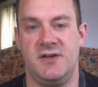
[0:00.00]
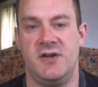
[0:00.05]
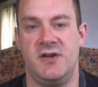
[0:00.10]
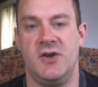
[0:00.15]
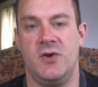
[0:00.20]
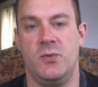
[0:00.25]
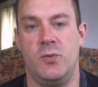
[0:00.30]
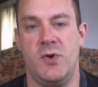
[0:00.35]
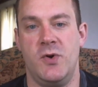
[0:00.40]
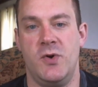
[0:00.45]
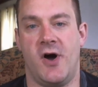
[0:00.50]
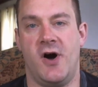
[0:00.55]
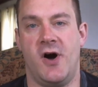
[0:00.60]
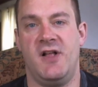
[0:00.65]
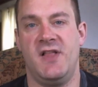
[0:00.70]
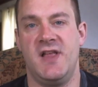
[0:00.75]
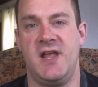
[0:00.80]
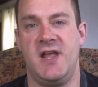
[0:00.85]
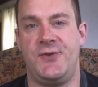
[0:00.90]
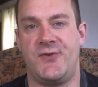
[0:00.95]
with
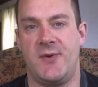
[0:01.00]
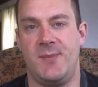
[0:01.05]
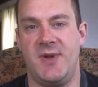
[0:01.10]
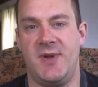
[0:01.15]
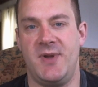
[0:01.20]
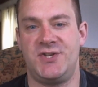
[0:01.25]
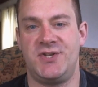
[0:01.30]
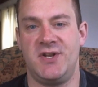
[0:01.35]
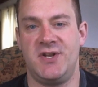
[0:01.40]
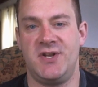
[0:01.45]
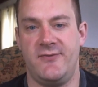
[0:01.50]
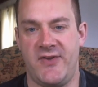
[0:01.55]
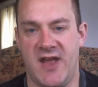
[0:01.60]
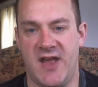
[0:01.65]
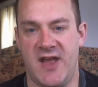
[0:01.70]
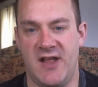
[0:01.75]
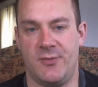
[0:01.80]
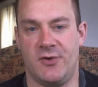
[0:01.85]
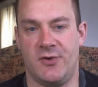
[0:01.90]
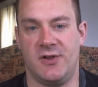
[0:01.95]
all information
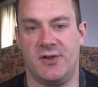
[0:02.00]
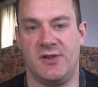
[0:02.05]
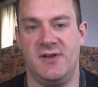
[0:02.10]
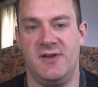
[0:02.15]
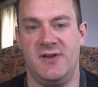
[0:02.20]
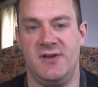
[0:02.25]
available,